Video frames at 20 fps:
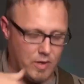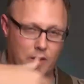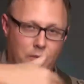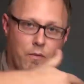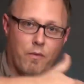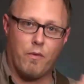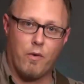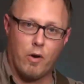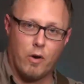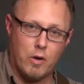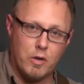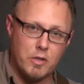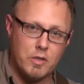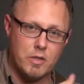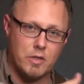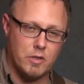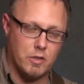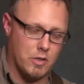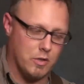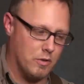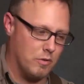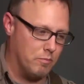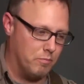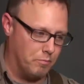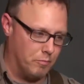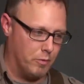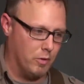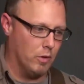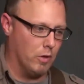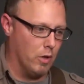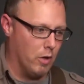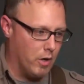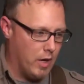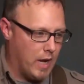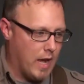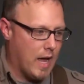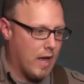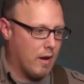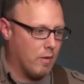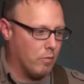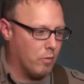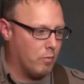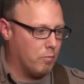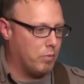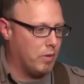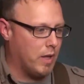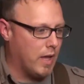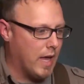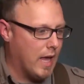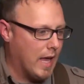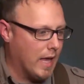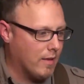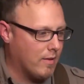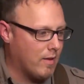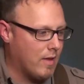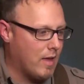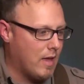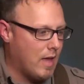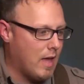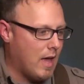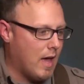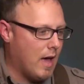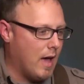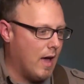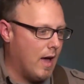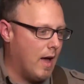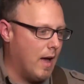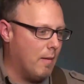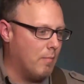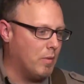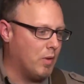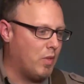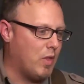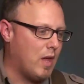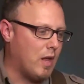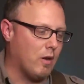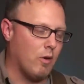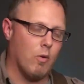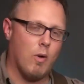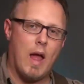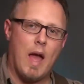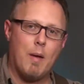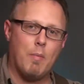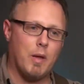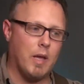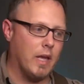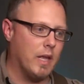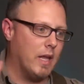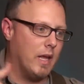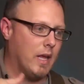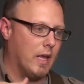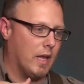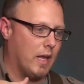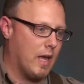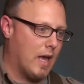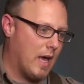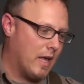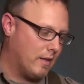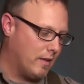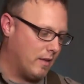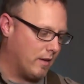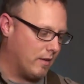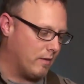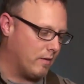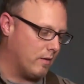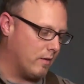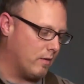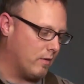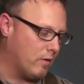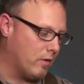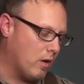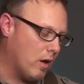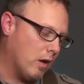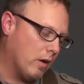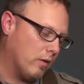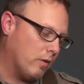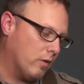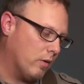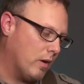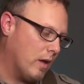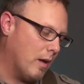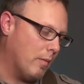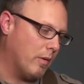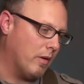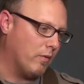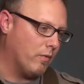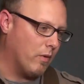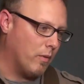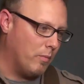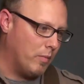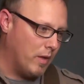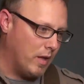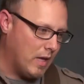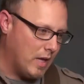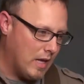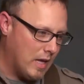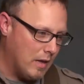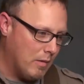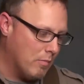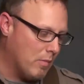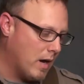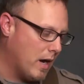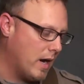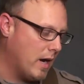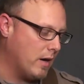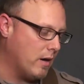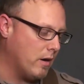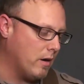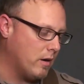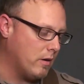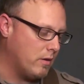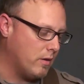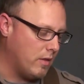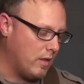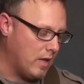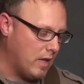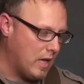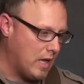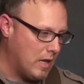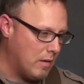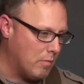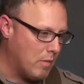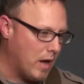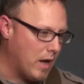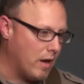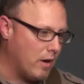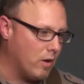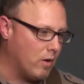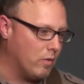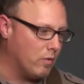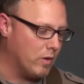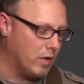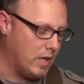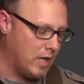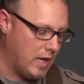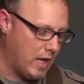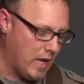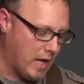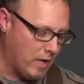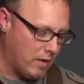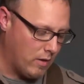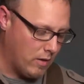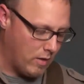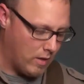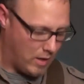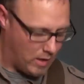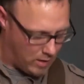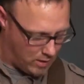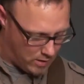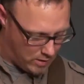at first, just learning how to play it, but then grabbing it in context of the song. So coming from the E minor to the E minor over D to the,